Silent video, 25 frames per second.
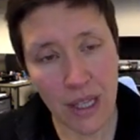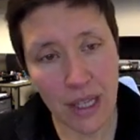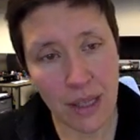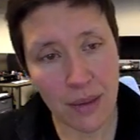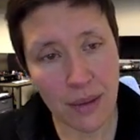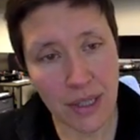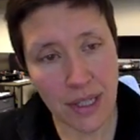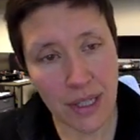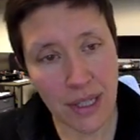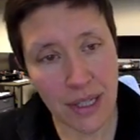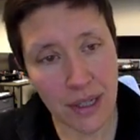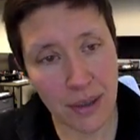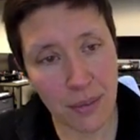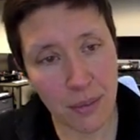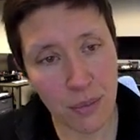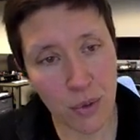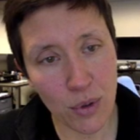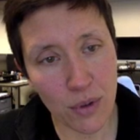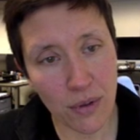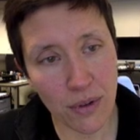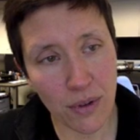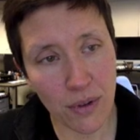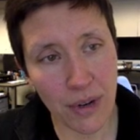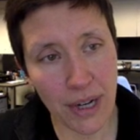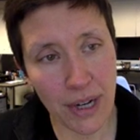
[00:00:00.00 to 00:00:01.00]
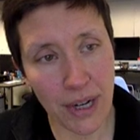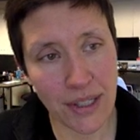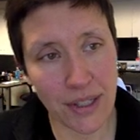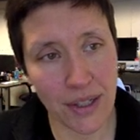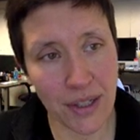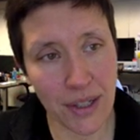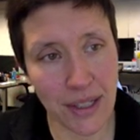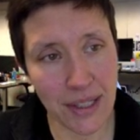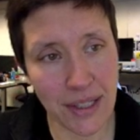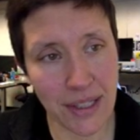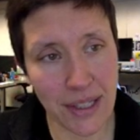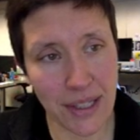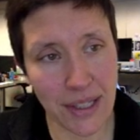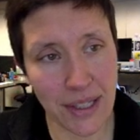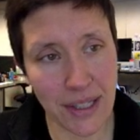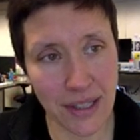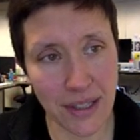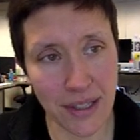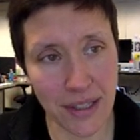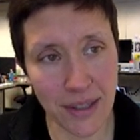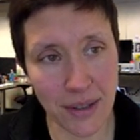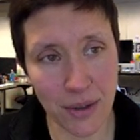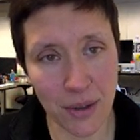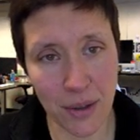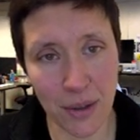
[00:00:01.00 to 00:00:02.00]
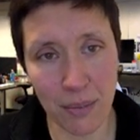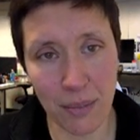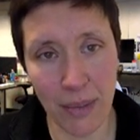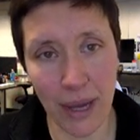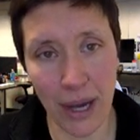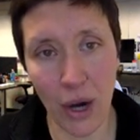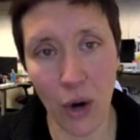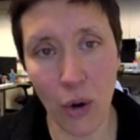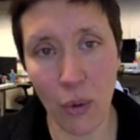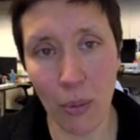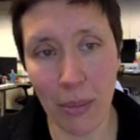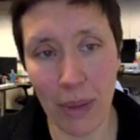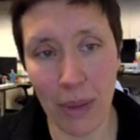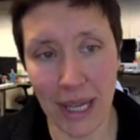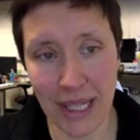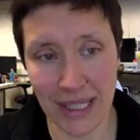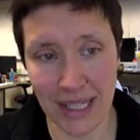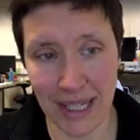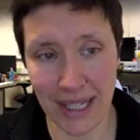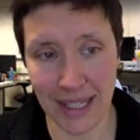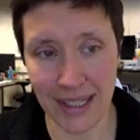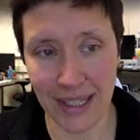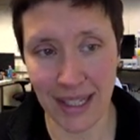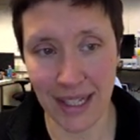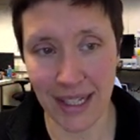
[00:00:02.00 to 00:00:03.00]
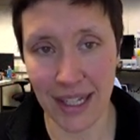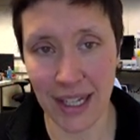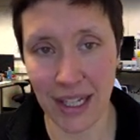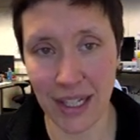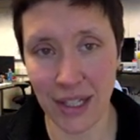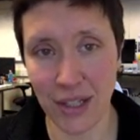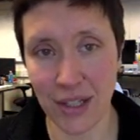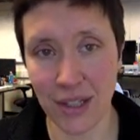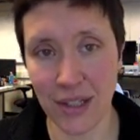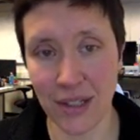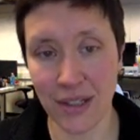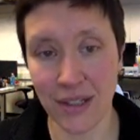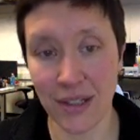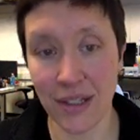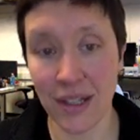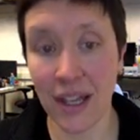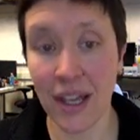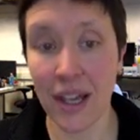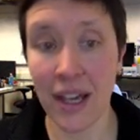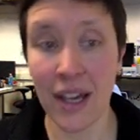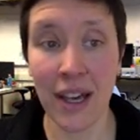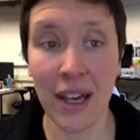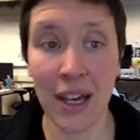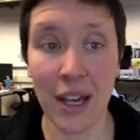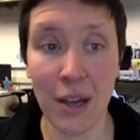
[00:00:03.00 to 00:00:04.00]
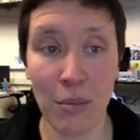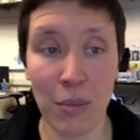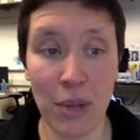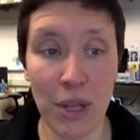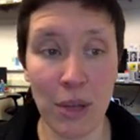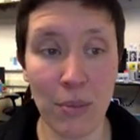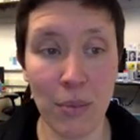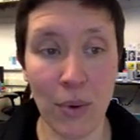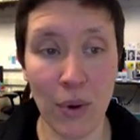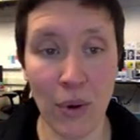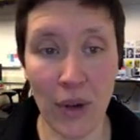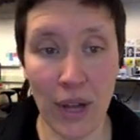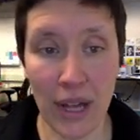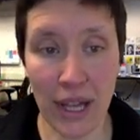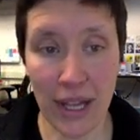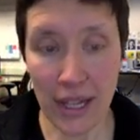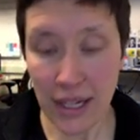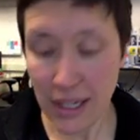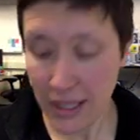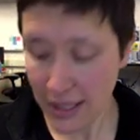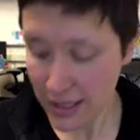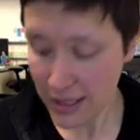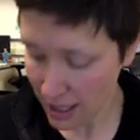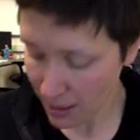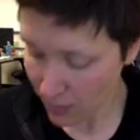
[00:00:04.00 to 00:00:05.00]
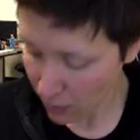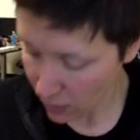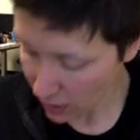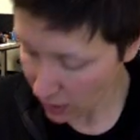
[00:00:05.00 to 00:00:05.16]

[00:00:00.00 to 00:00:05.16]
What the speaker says: Let me move it around so you can see this is my home base, has citations, people, and exam